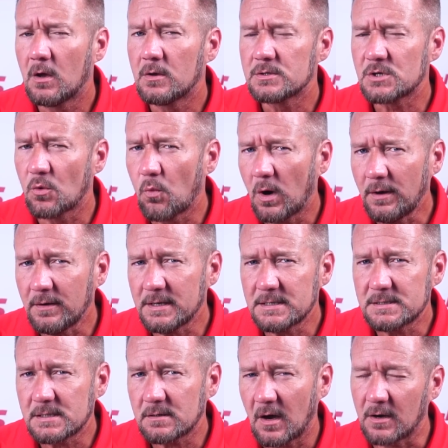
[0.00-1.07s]
So what
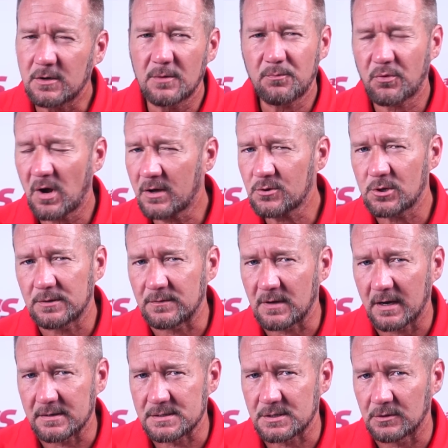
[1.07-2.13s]
is a compression
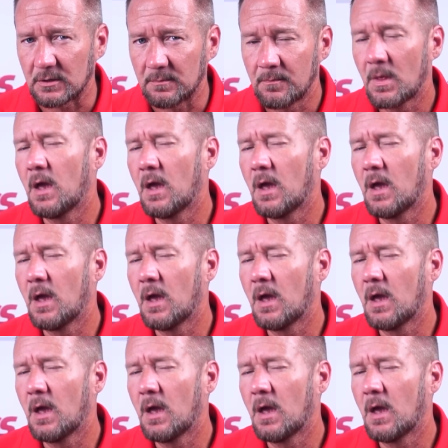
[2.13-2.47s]
tester?